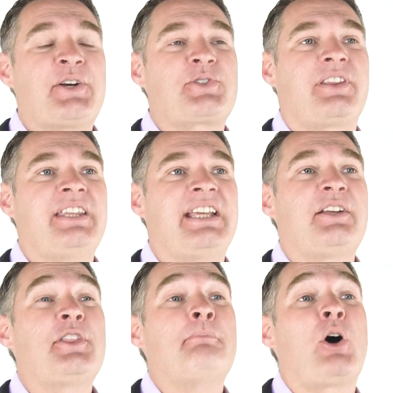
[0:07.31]
Here's the
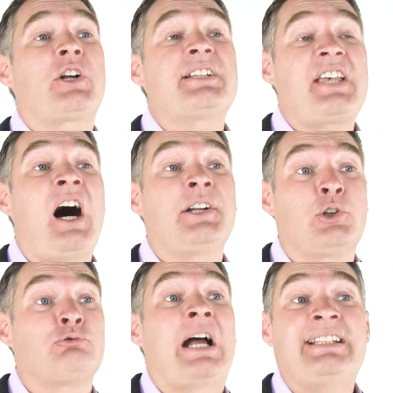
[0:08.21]
thing the market's
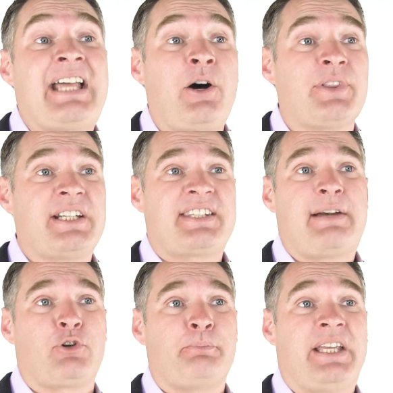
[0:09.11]
hotter right now than it's
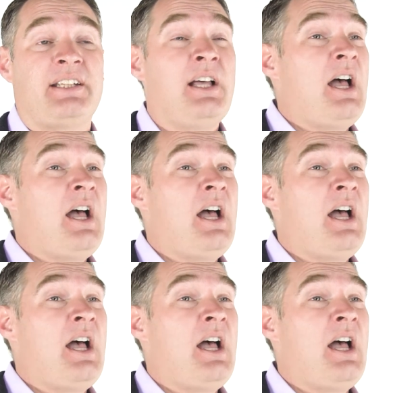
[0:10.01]
ever been.